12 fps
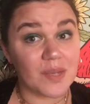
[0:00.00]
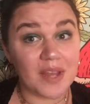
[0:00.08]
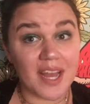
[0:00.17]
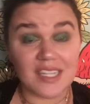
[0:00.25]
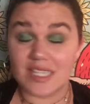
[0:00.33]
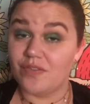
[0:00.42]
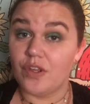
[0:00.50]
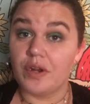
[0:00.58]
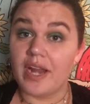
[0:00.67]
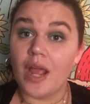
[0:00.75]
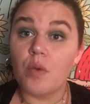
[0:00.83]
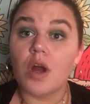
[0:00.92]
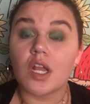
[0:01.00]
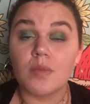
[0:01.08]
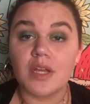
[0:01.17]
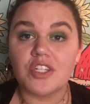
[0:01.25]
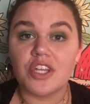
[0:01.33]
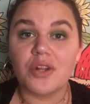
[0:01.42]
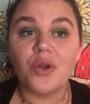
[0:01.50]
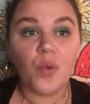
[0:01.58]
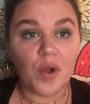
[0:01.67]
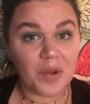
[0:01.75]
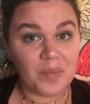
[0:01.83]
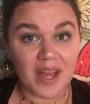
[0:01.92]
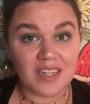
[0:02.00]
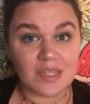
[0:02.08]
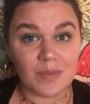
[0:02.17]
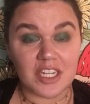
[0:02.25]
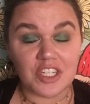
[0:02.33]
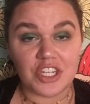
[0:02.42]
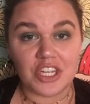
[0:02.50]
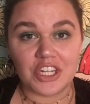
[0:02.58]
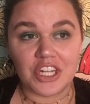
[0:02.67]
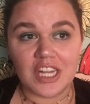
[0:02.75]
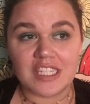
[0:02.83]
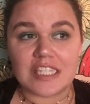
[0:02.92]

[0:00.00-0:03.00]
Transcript: up guys, it's V Renee. Welcome to my channel, or welcome back to my channel.